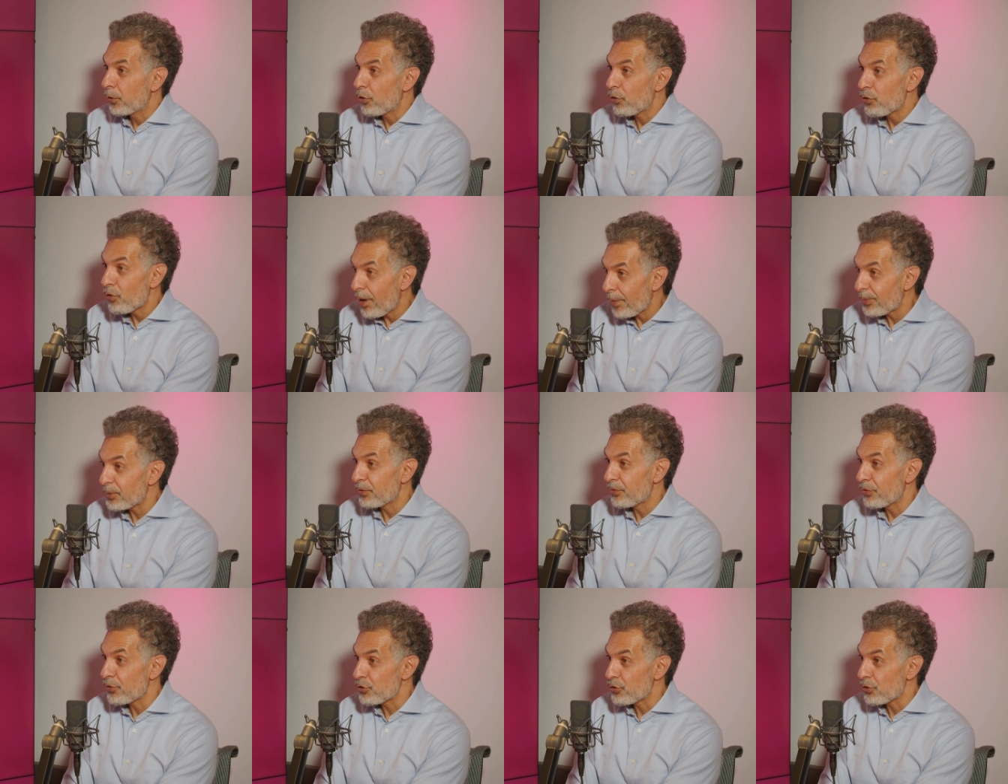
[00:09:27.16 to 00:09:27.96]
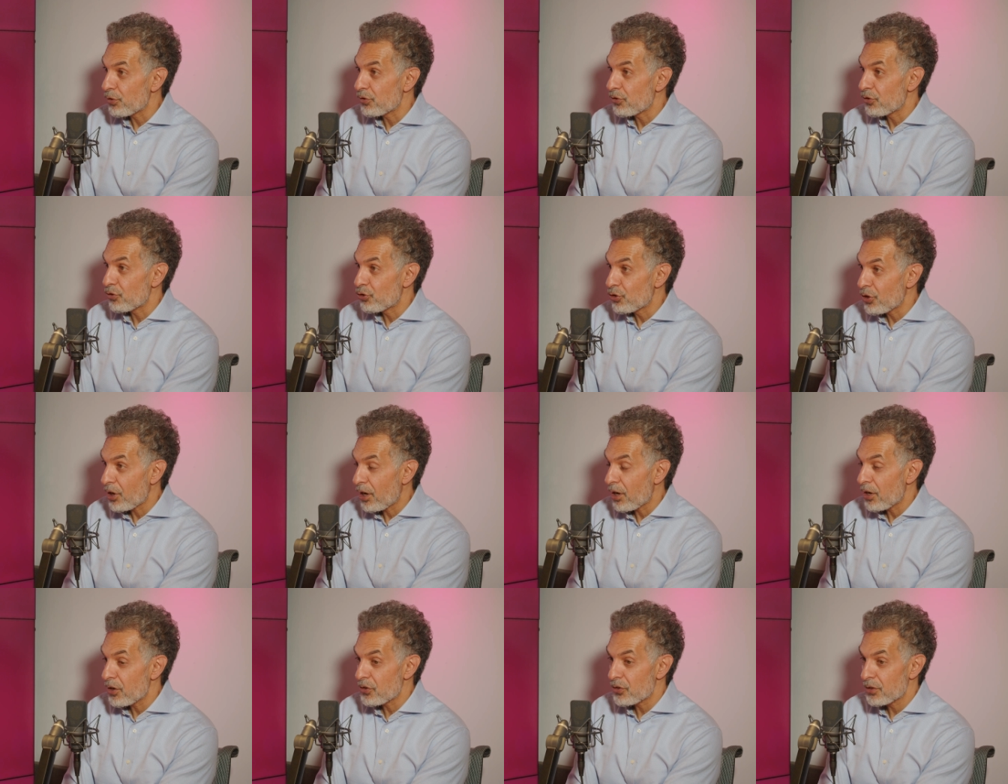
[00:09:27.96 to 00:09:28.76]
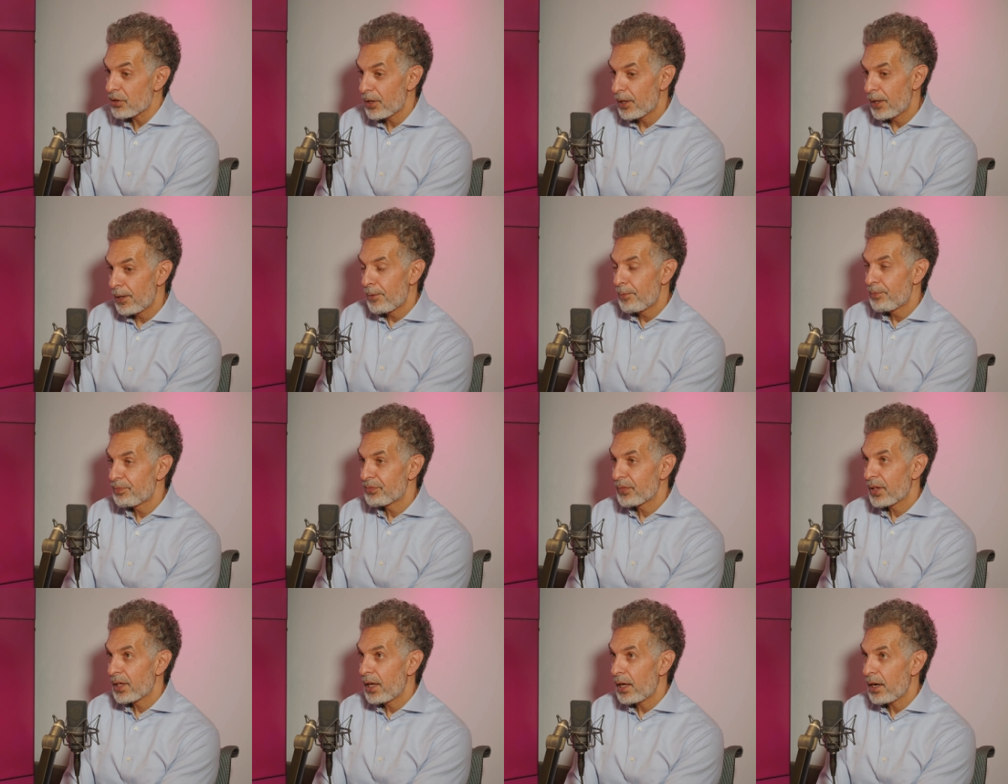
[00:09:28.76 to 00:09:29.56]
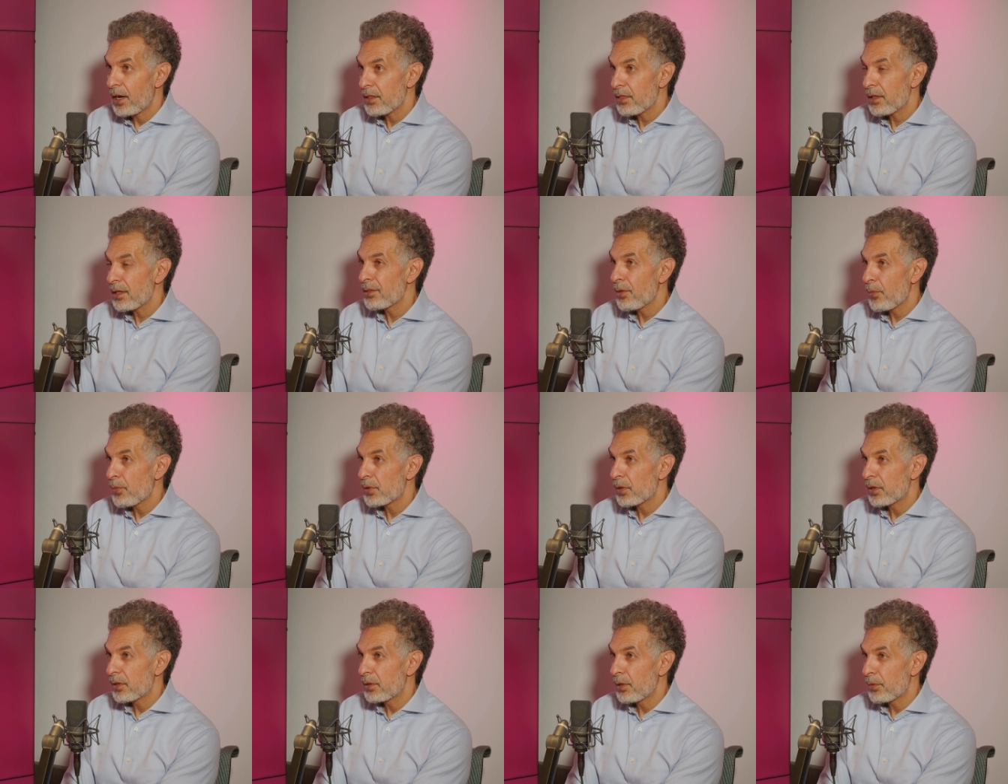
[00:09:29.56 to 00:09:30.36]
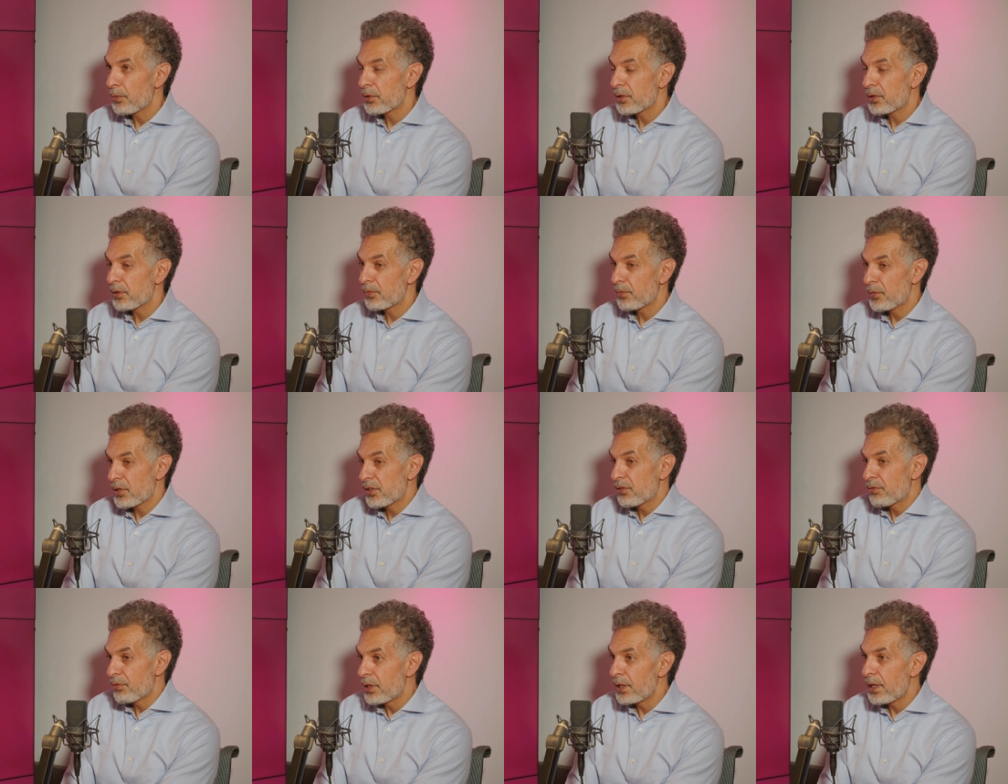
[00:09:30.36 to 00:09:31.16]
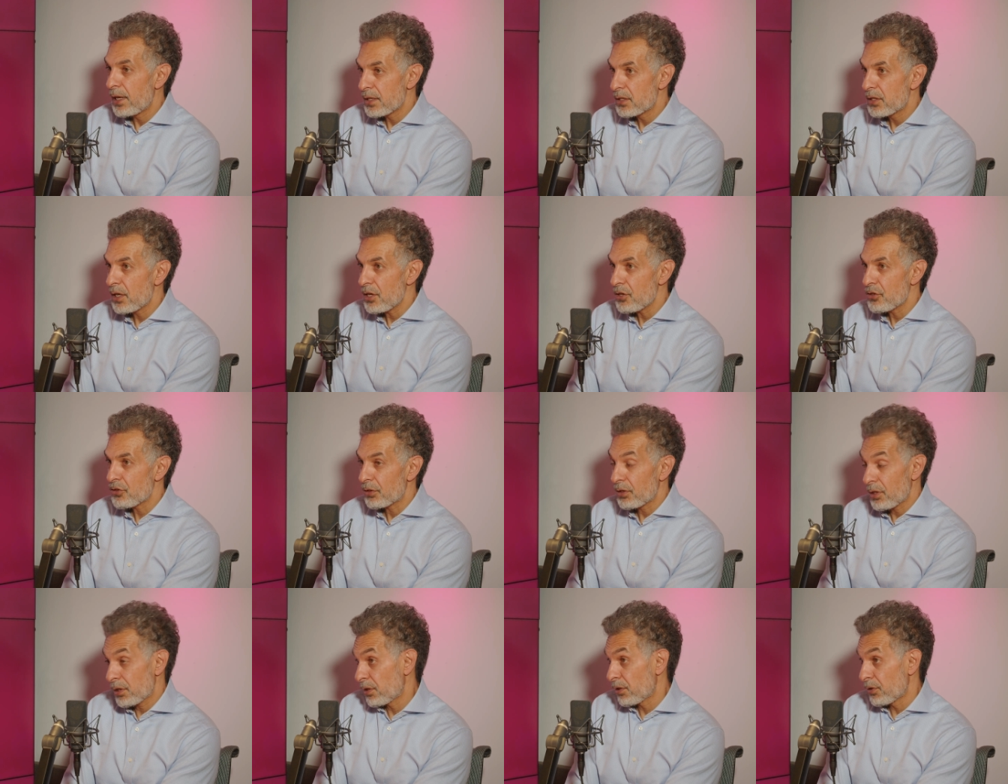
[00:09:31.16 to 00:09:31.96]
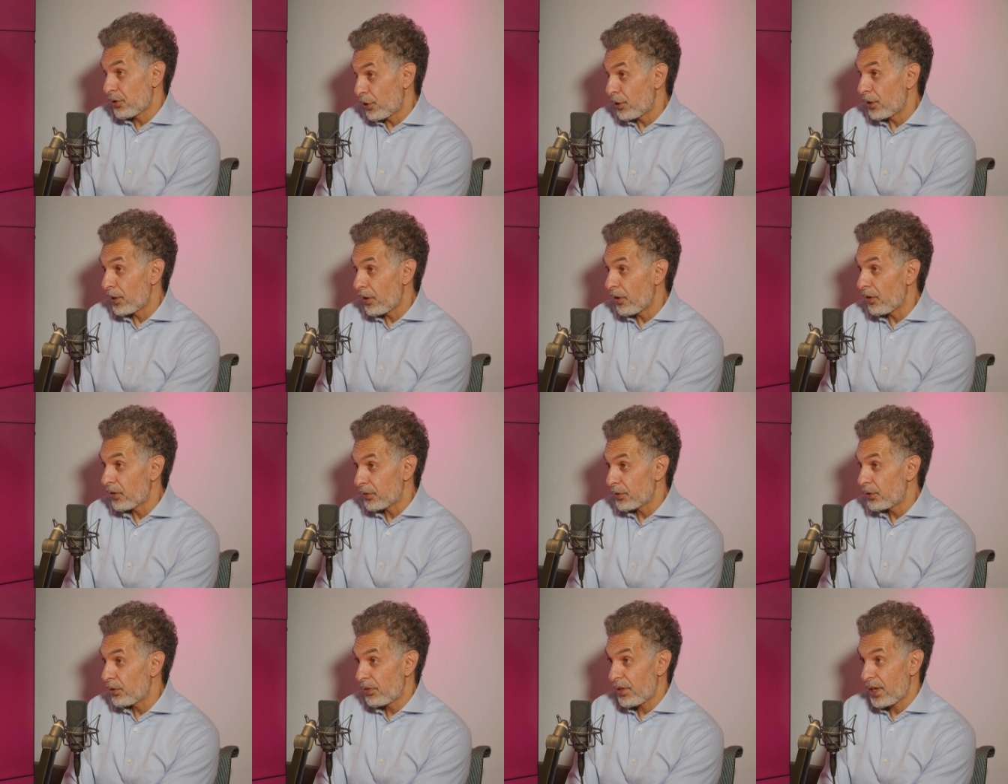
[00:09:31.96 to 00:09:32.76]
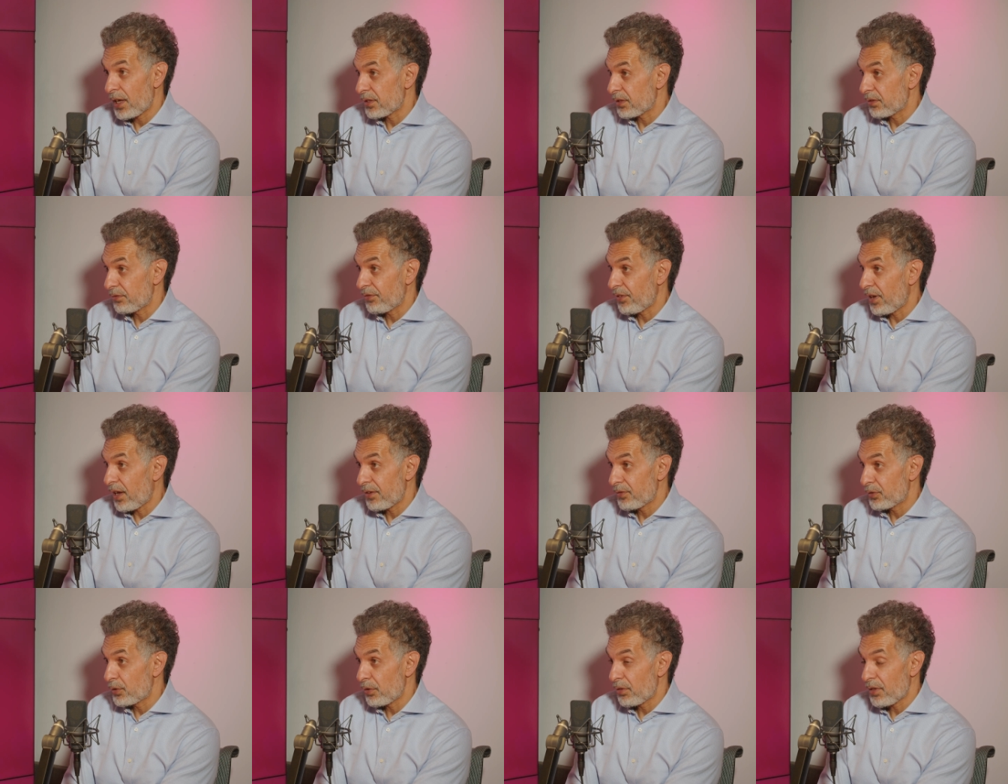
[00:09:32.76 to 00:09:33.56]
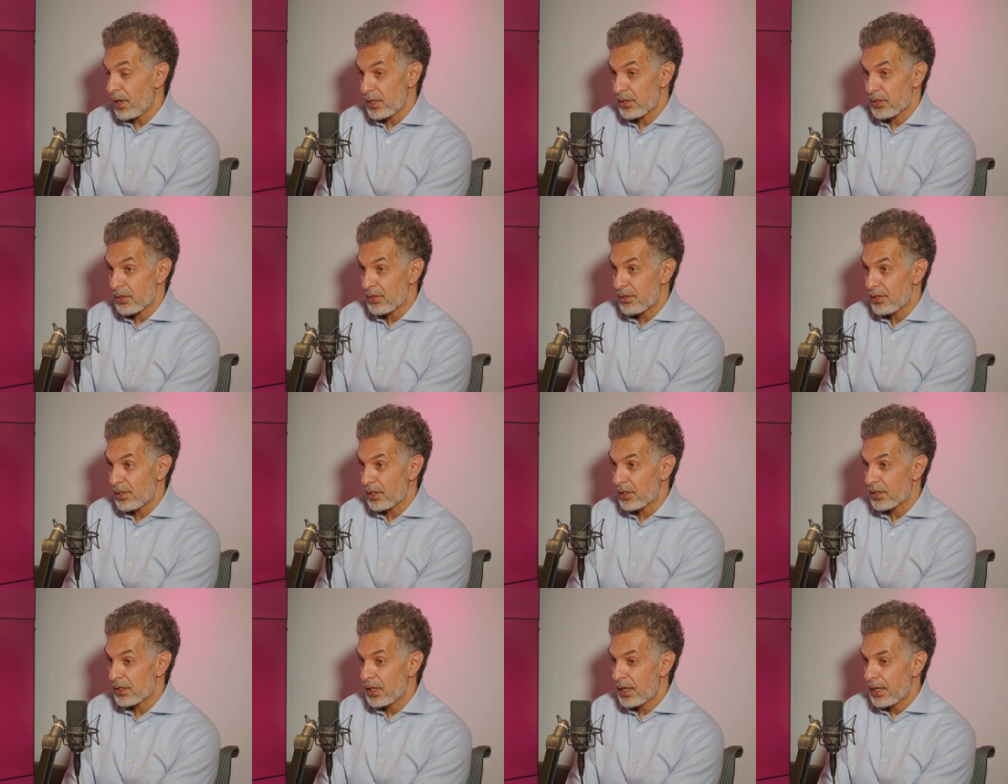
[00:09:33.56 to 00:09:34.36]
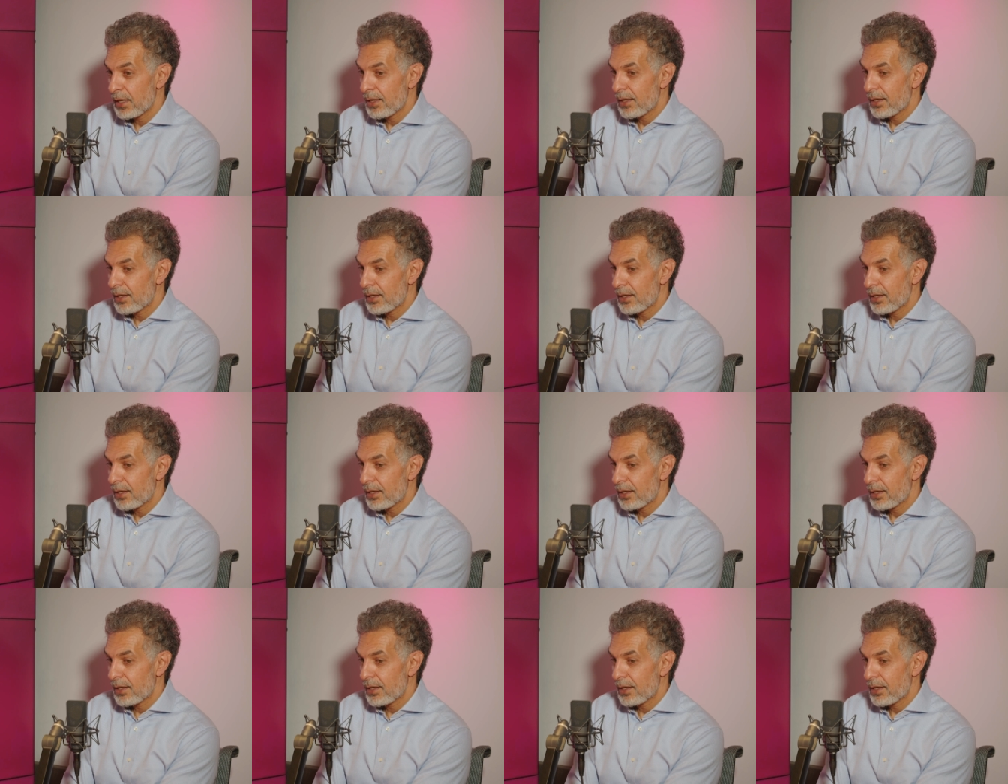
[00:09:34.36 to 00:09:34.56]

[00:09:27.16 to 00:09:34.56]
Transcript: corrupt officials in charge. And I think there was this realization, this is early on, 2005, 2006,